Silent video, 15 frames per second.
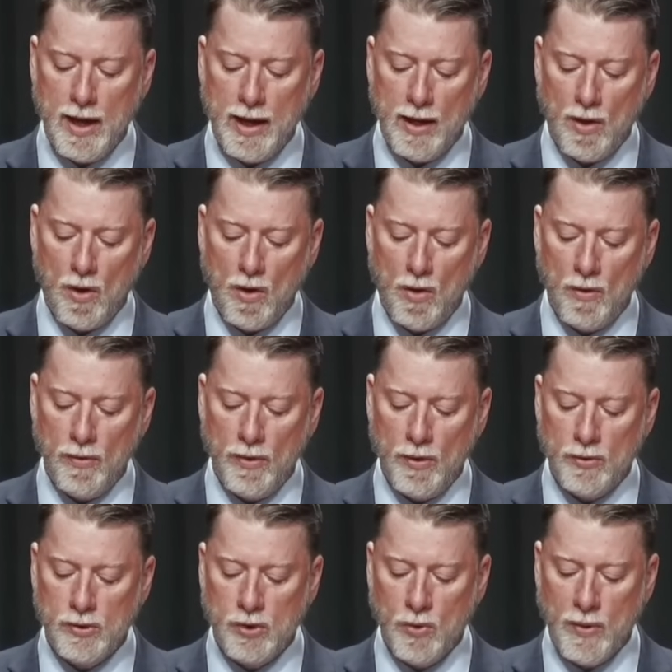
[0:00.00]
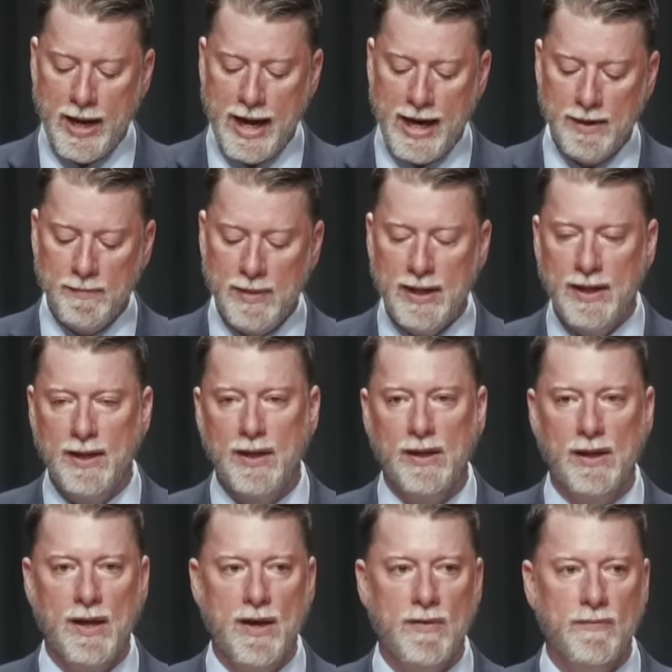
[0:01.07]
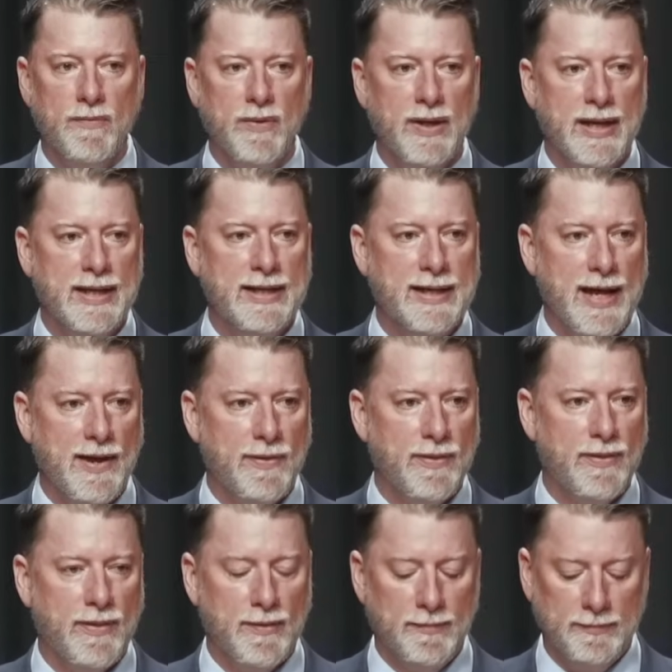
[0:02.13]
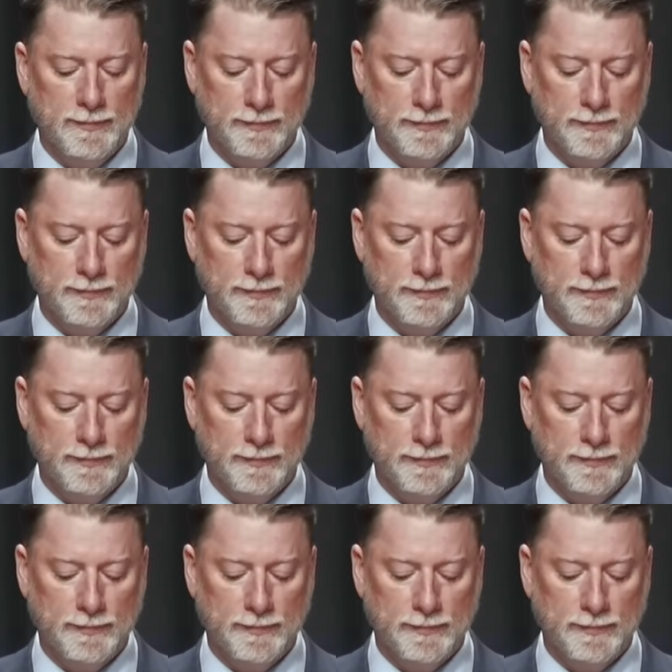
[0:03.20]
and all those who hate me love death.